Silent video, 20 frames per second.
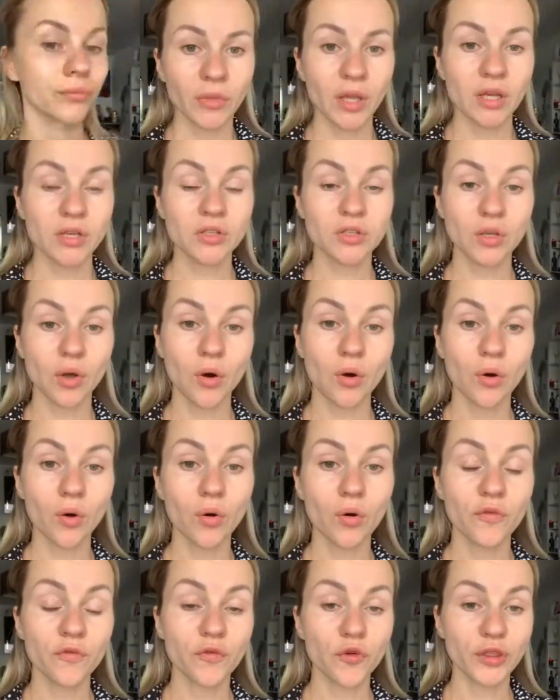
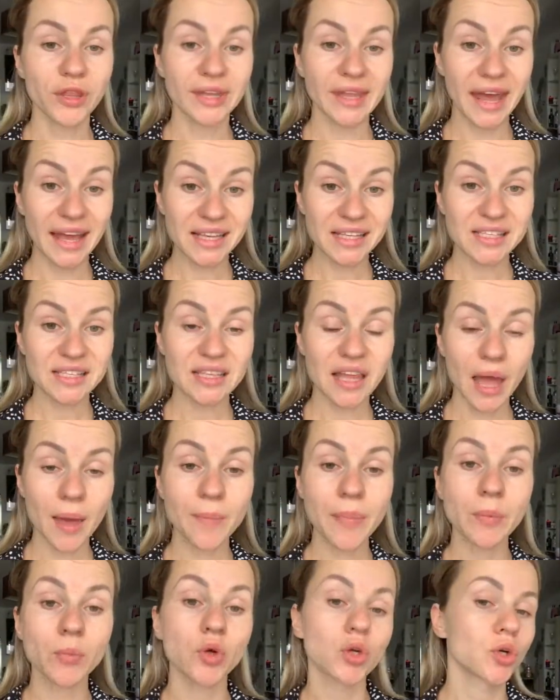So for the next step,
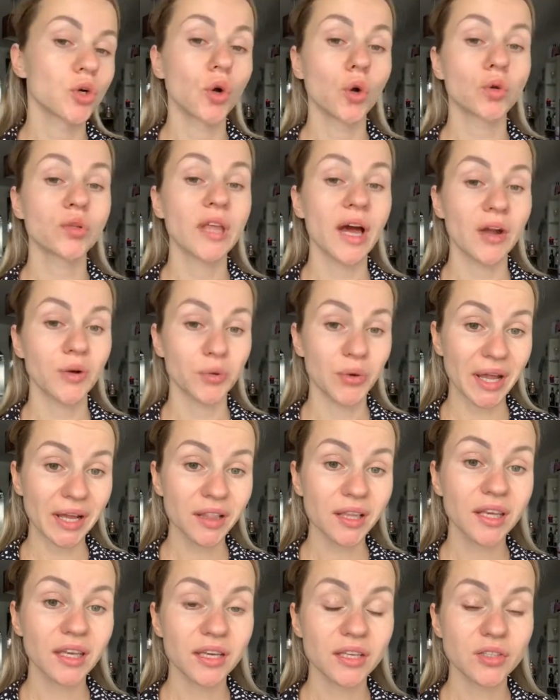I'm going to go
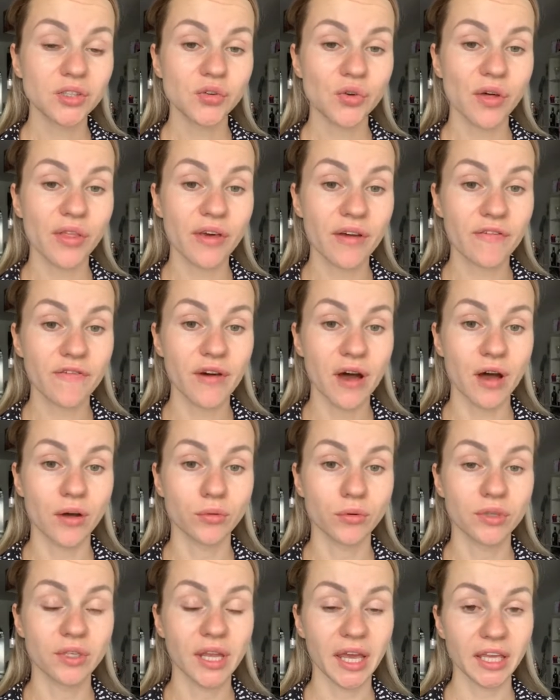directly into the
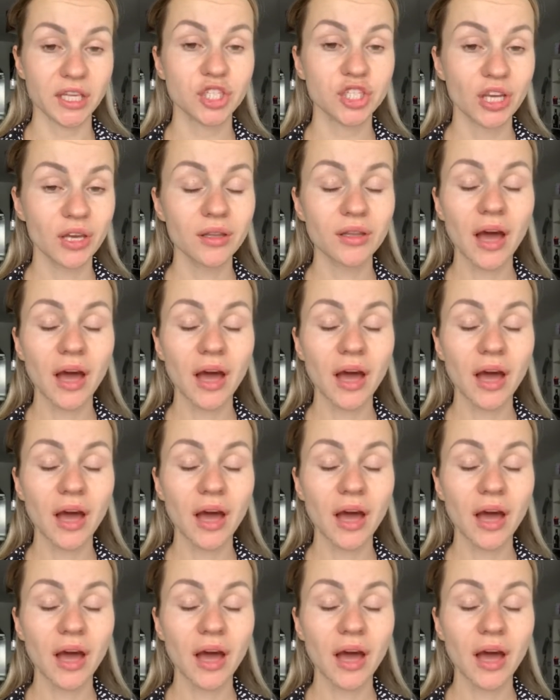foundation.